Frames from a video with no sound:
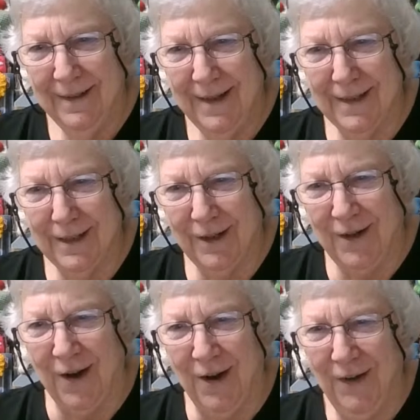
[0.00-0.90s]
That's your
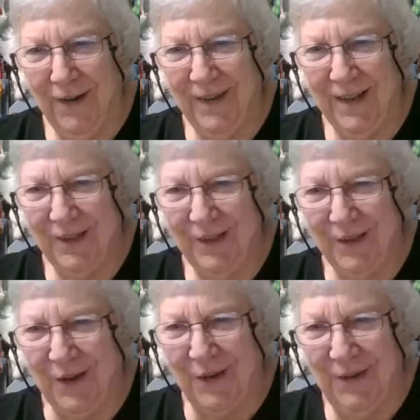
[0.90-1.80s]
that's your
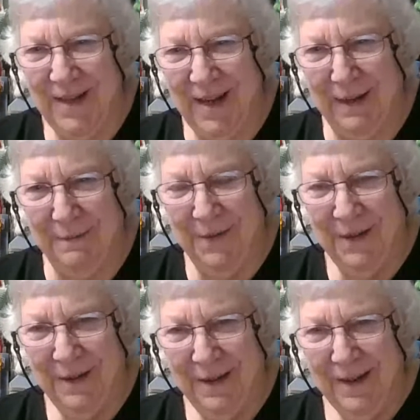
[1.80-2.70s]
code name.
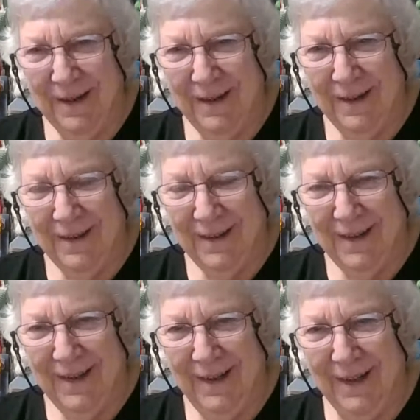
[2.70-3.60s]

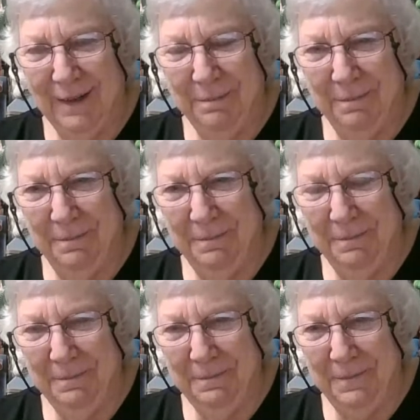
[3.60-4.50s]
Yep.
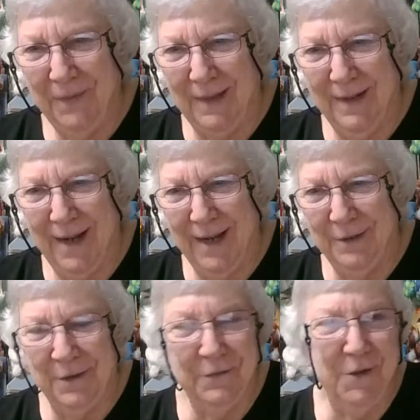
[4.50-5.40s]

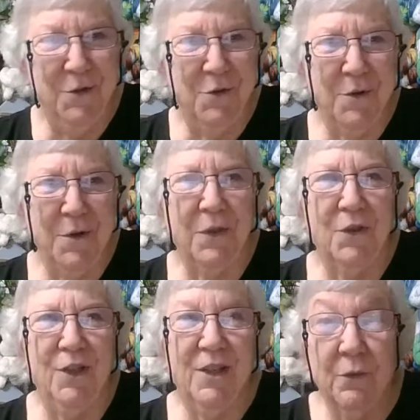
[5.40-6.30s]
Nanook of the North.
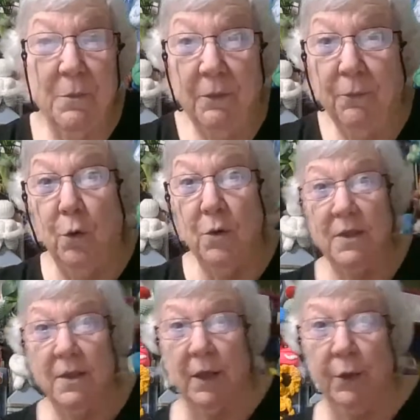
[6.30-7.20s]
She's from the
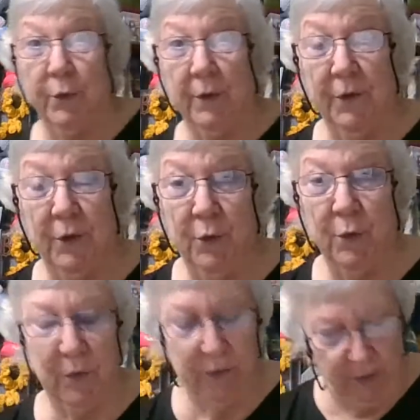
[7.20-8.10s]
frozen tundra of the
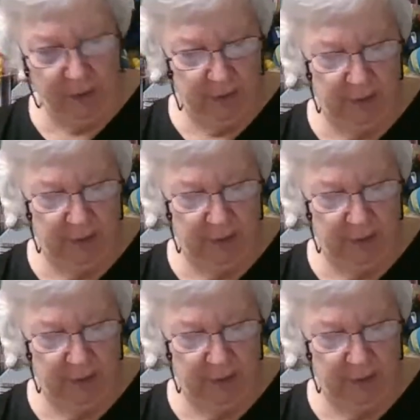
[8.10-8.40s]
North.